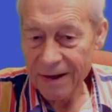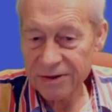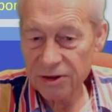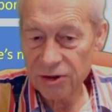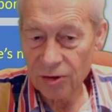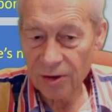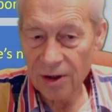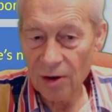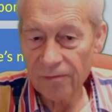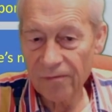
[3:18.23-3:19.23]
places you can
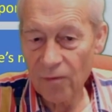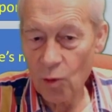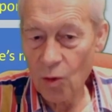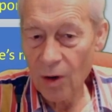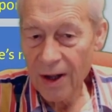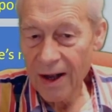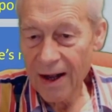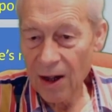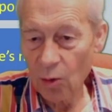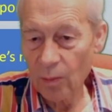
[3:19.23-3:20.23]
go for
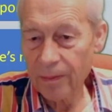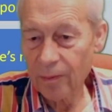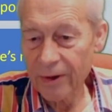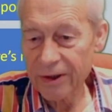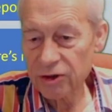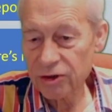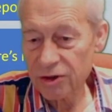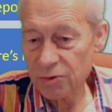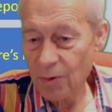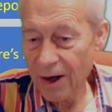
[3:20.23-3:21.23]
help, which
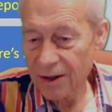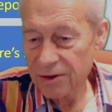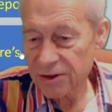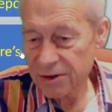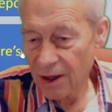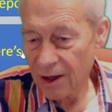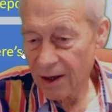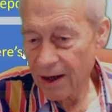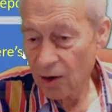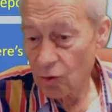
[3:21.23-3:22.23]
as well as
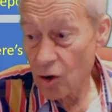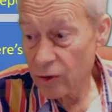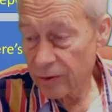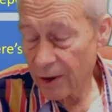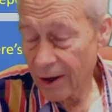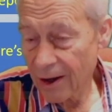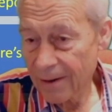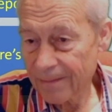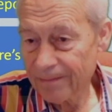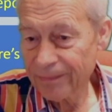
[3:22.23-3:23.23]
uh, our own
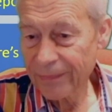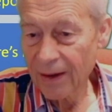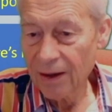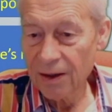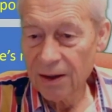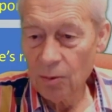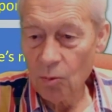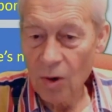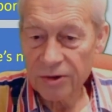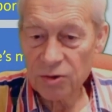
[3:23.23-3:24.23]
um,
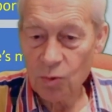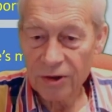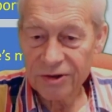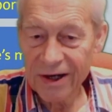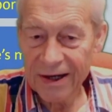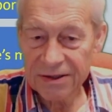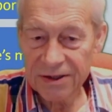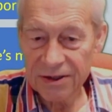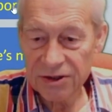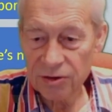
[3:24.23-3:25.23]
one-to-one ticket
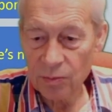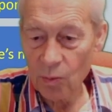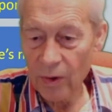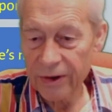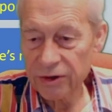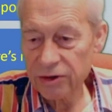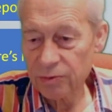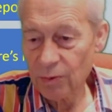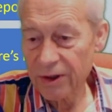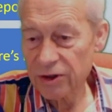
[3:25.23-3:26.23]
system, which
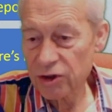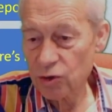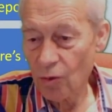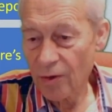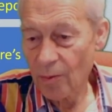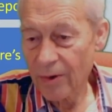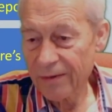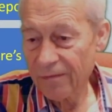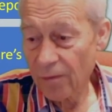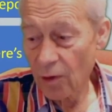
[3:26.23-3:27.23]
will ensure that we
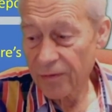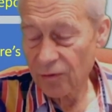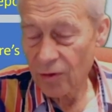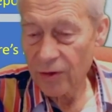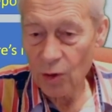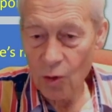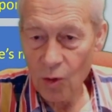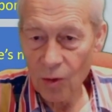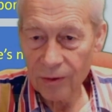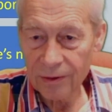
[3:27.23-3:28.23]
follow through
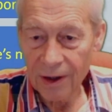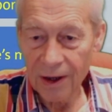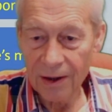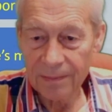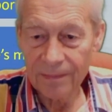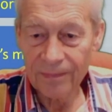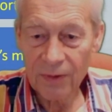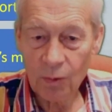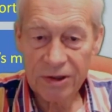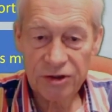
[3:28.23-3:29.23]
your uh,
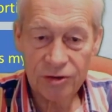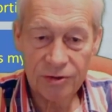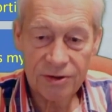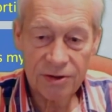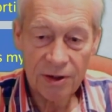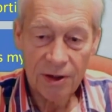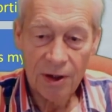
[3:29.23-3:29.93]
questions